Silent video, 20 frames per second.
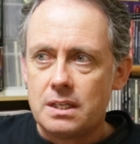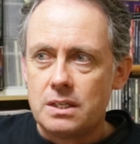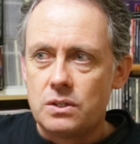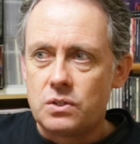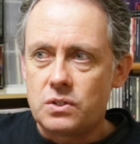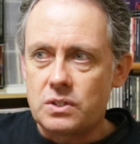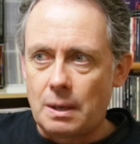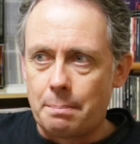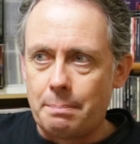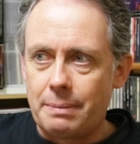
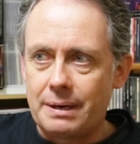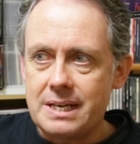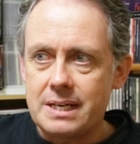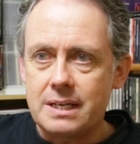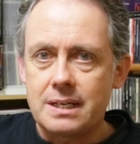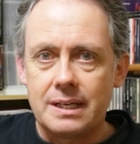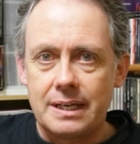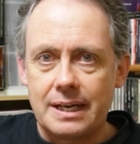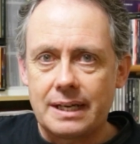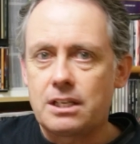somebody
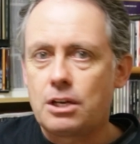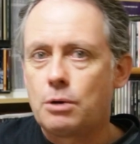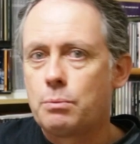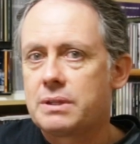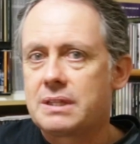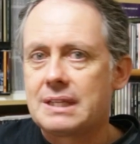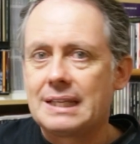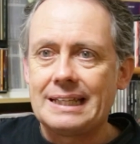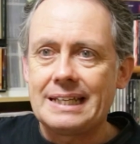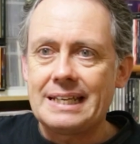connected
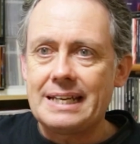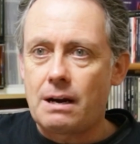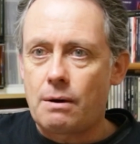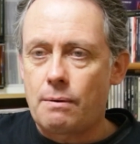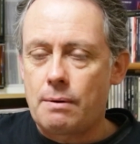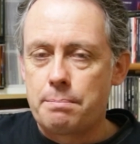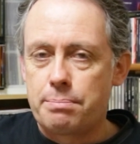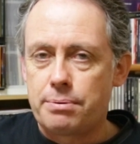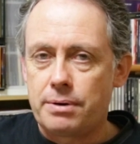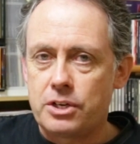with the Lee
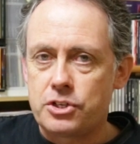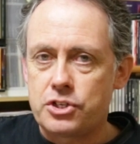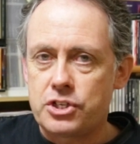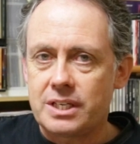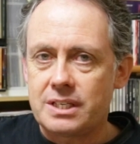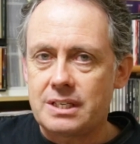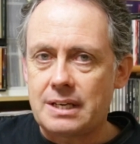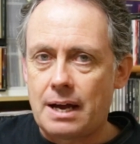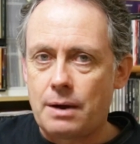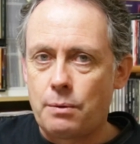Aaron
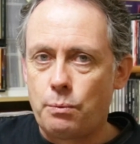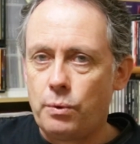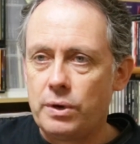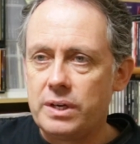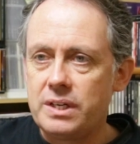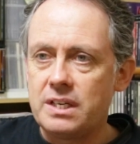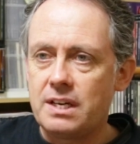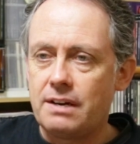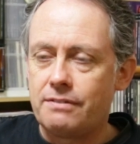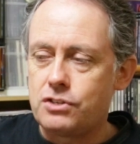project, I
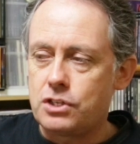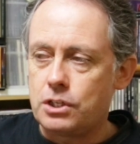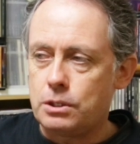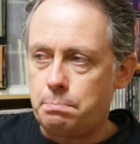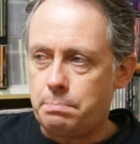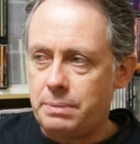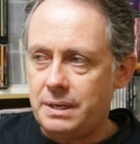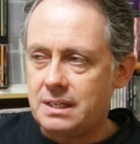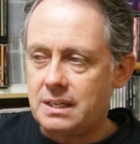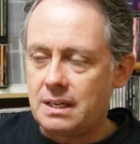wouldn't have
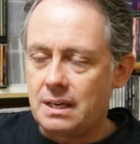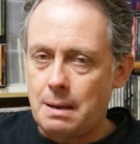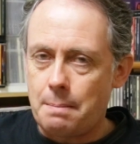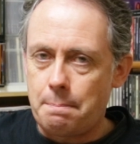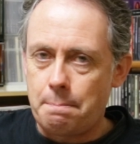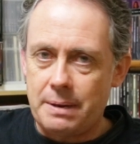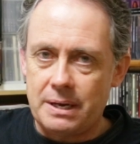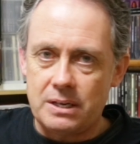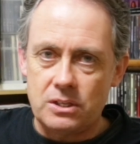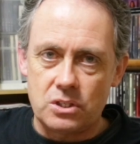just picked it
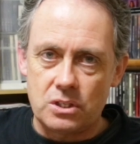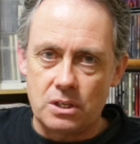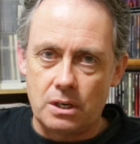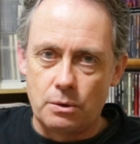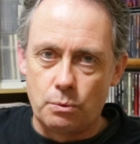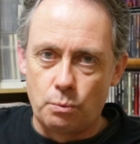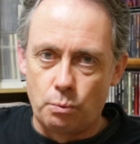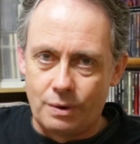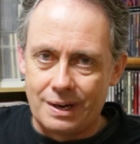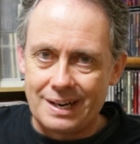up based
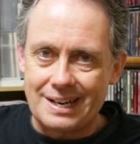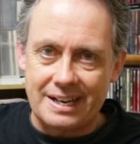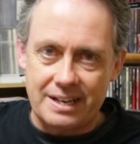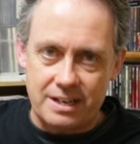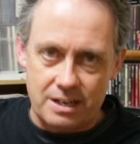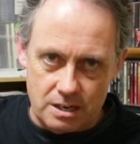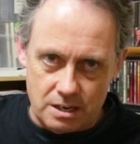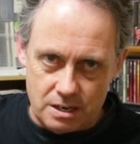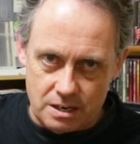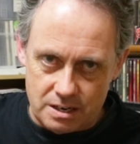on what I
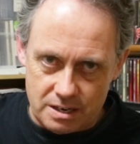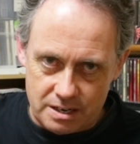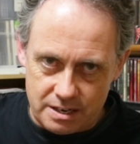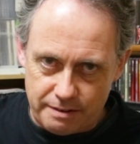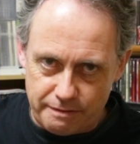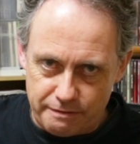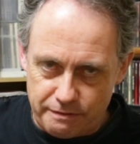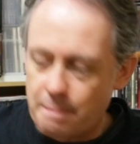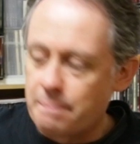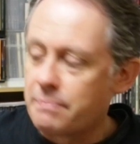heard
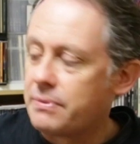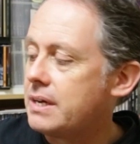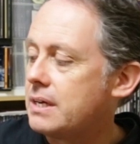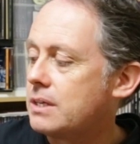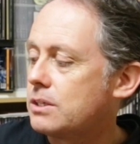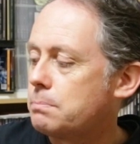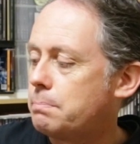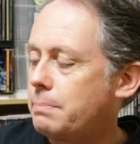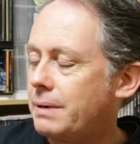from this.